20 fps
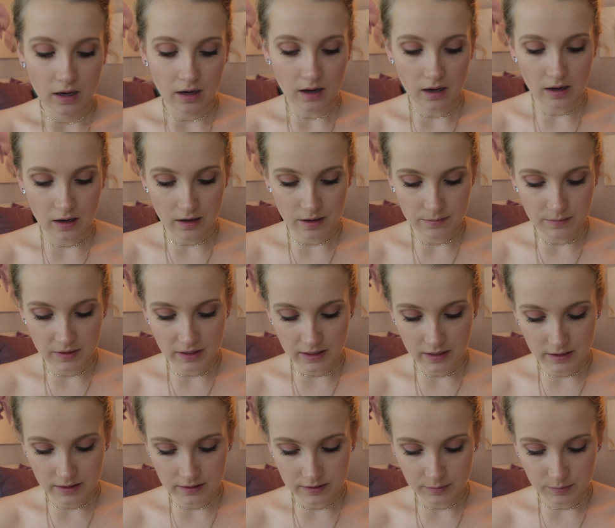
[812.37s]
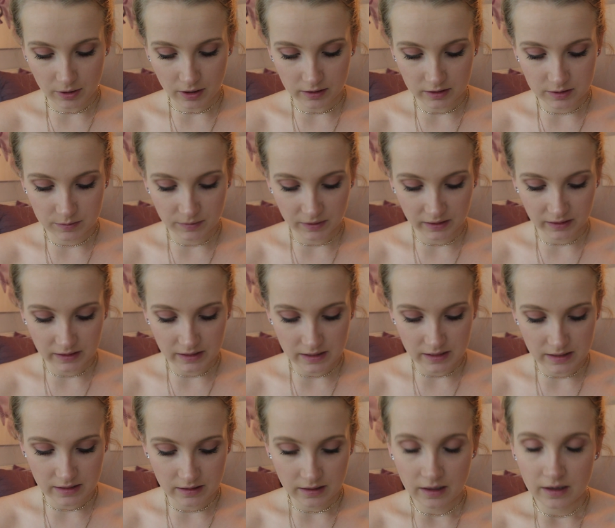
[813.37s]
It is
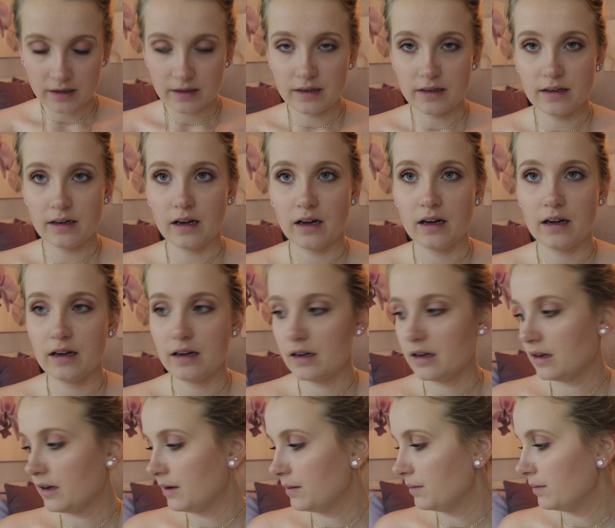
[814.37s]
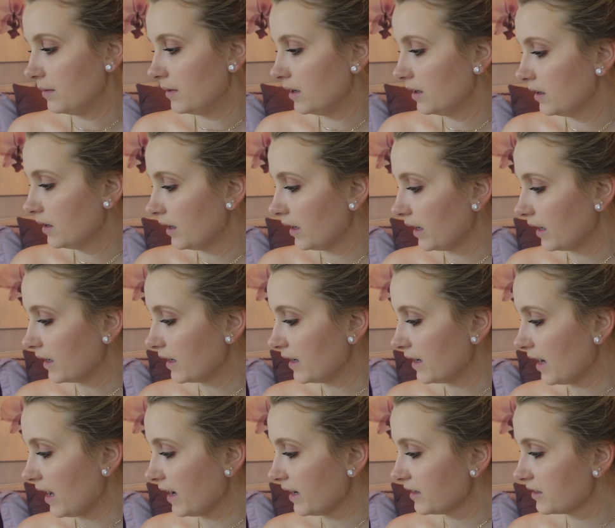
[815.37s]
approximately
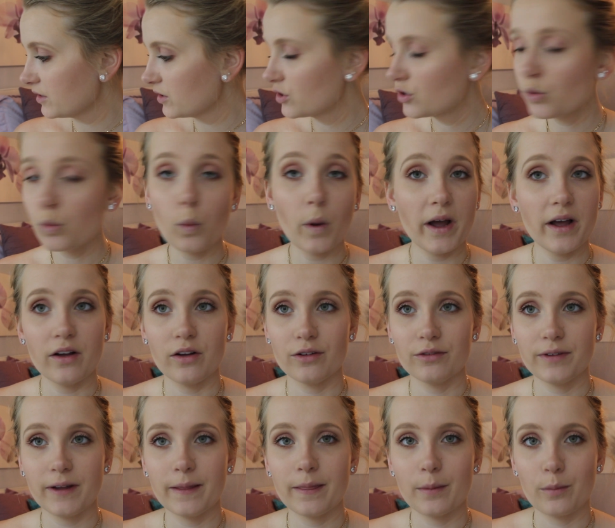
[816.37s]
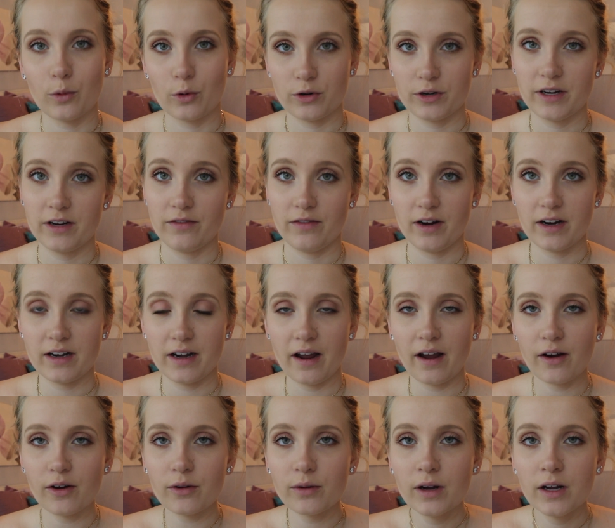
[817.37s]
9:12 in the morning right
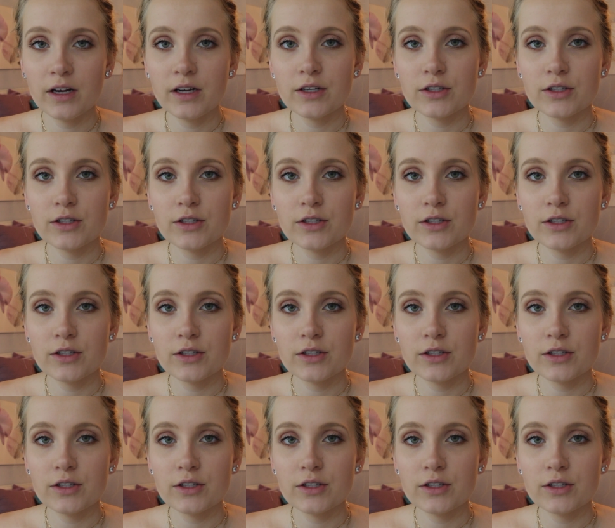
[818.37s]
now.